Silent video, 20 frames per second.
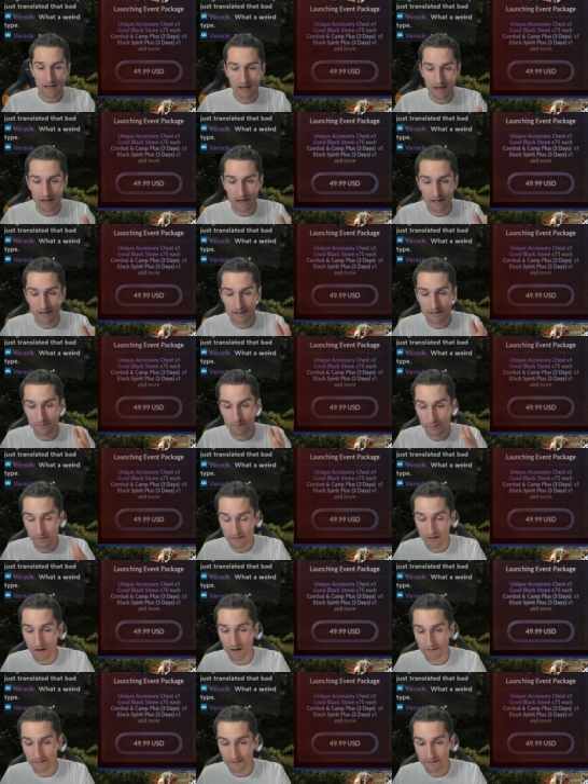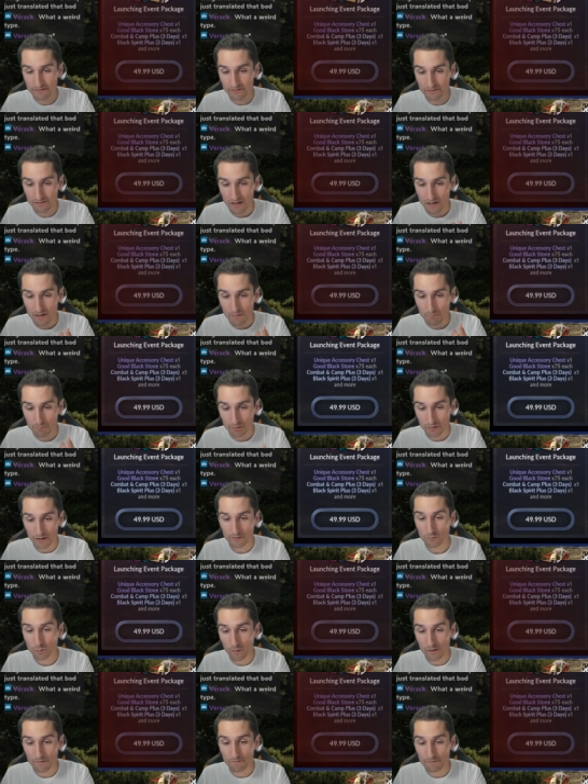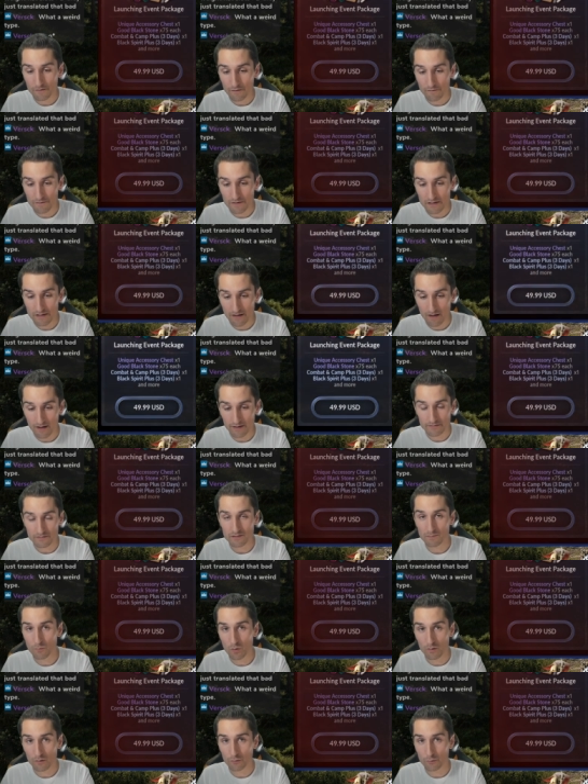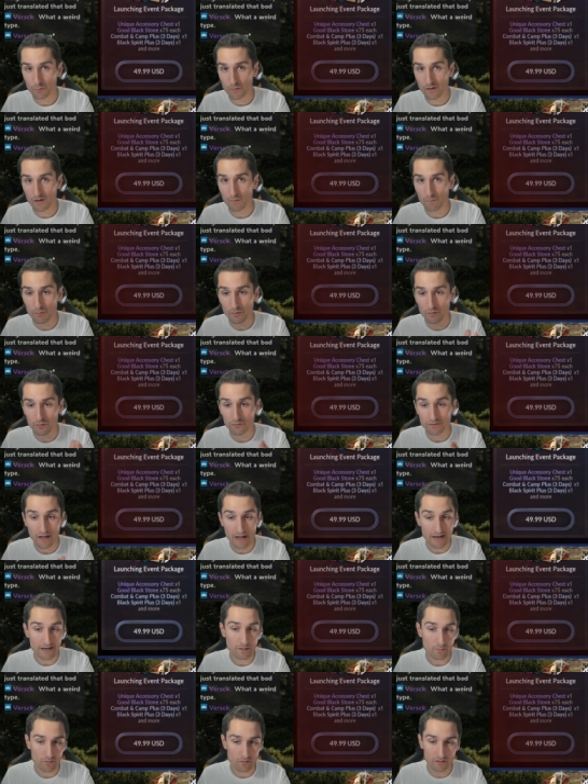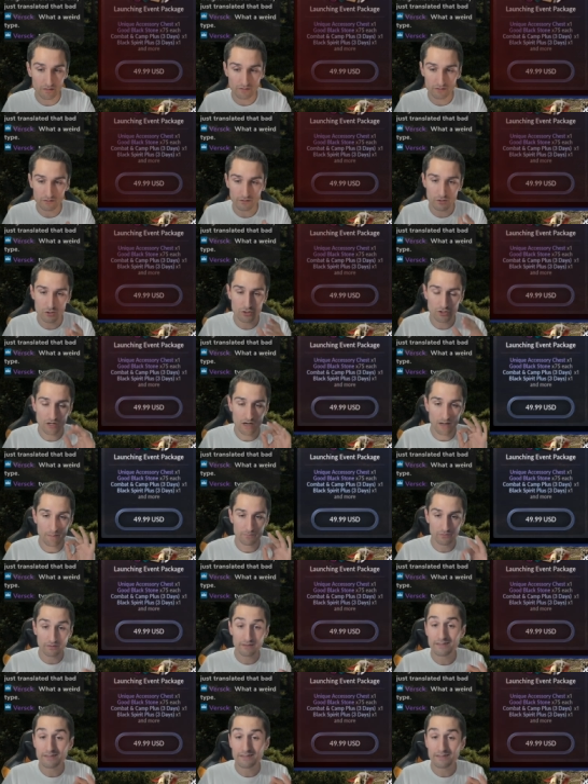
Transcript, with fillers: Uh, regardless, plus 150 costs you more than 300 pearls anywhere else in the shop.